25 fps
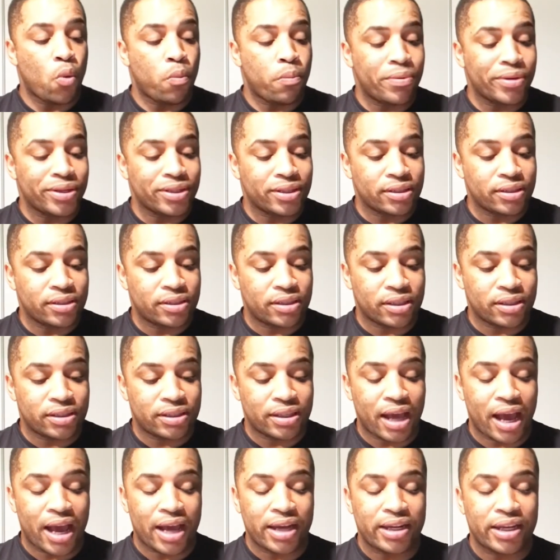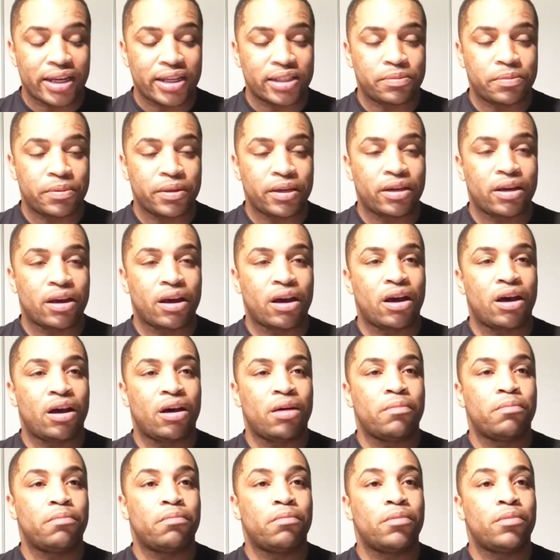open society has
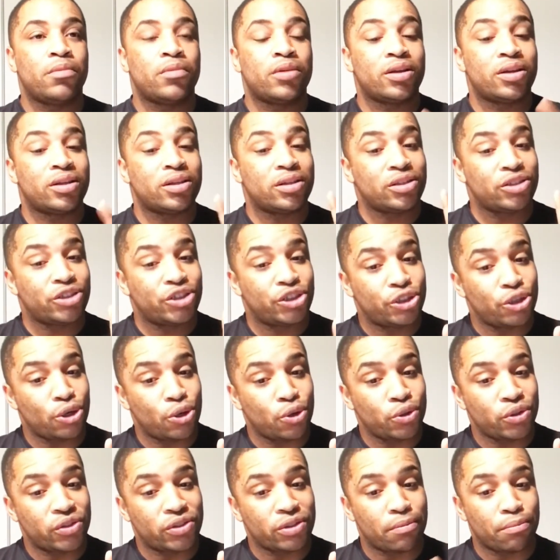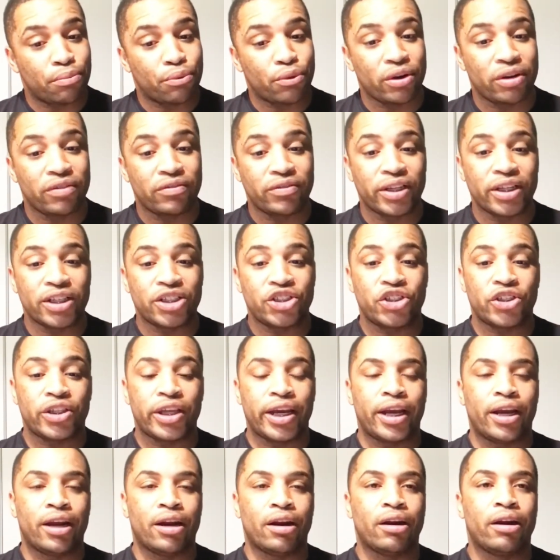become, showed some
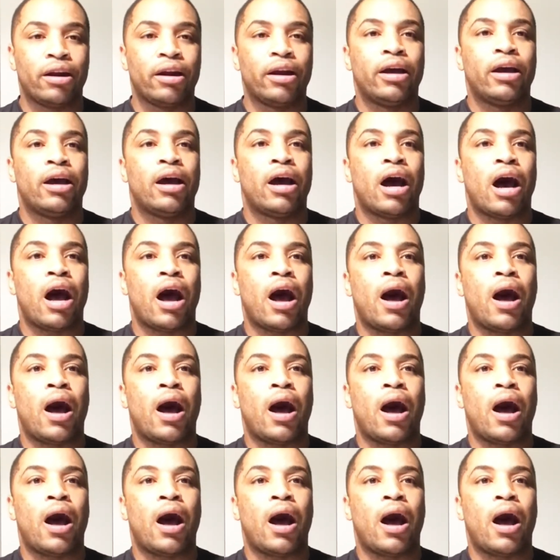privilege there.